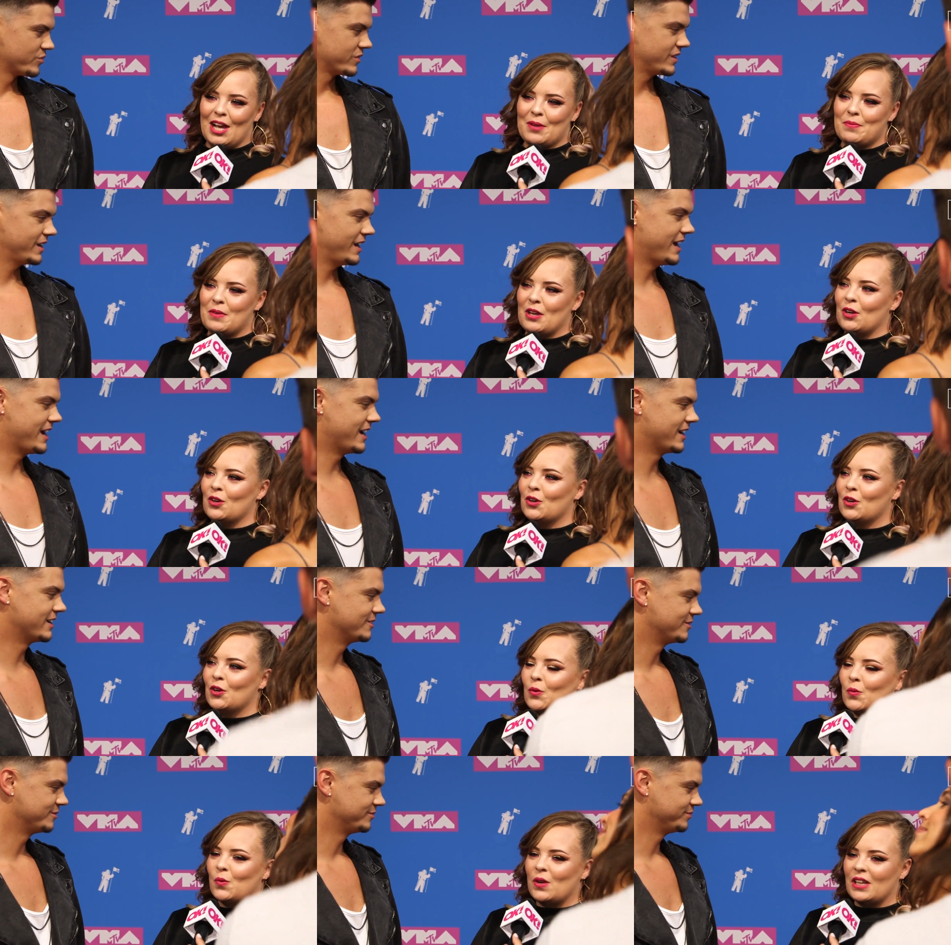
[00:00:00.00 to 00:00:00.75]
Speaker 1: I mean,
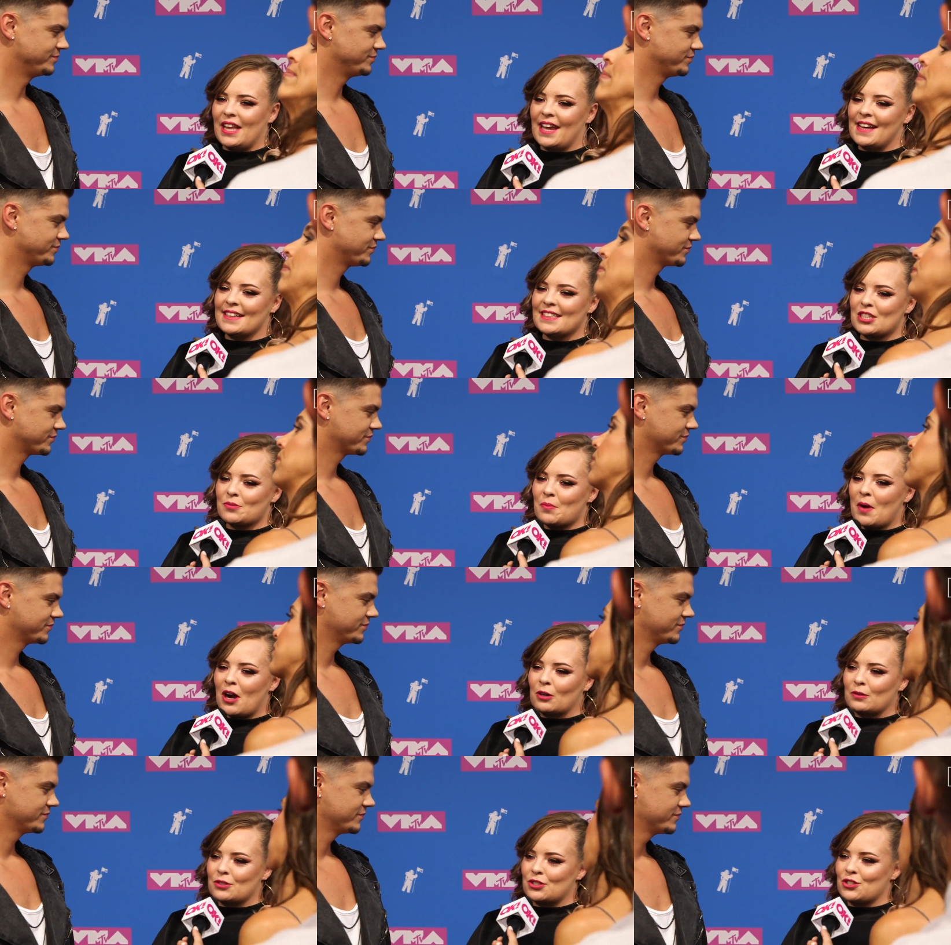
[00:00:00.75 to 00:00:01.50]
we land
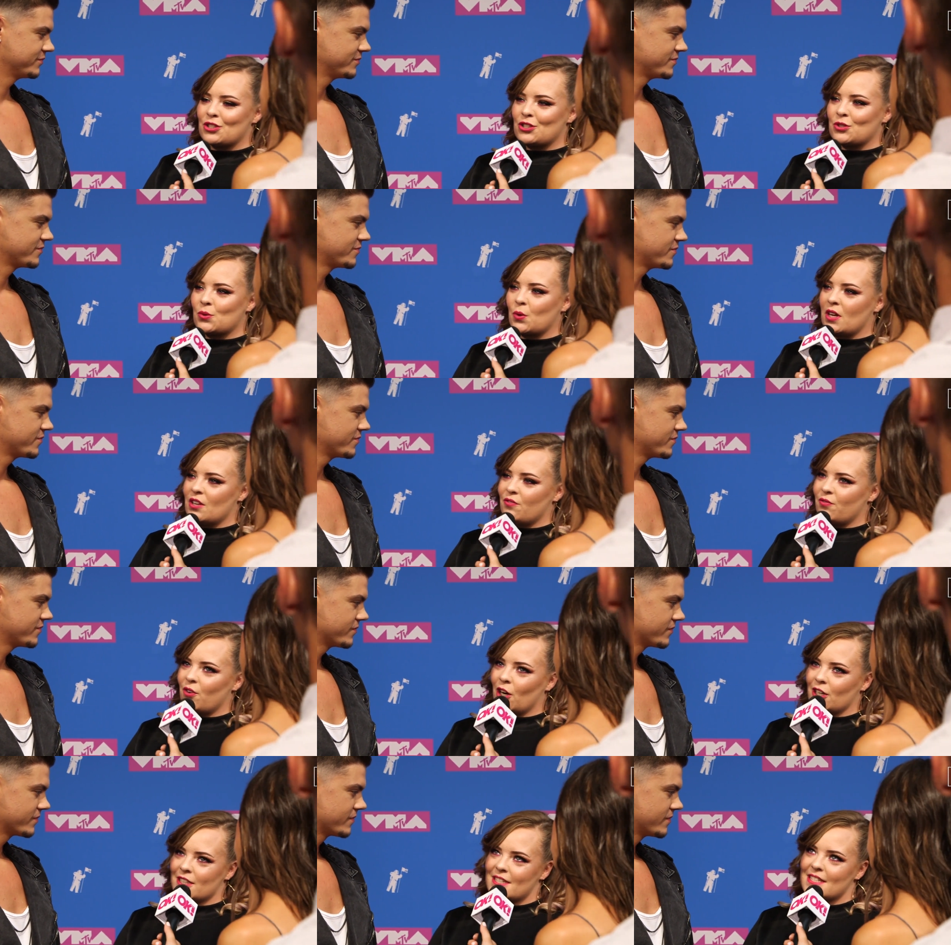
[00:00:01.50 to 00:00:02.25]
tomorrow, which is the
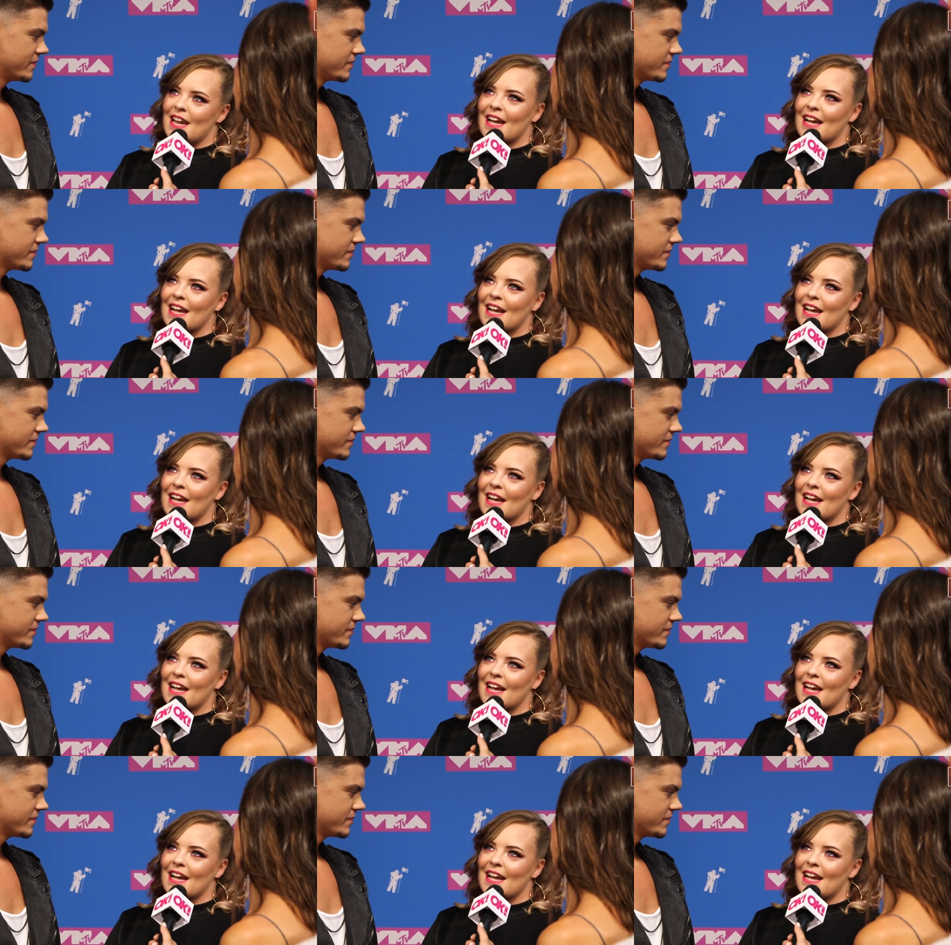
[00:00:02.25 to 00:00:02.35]
21st.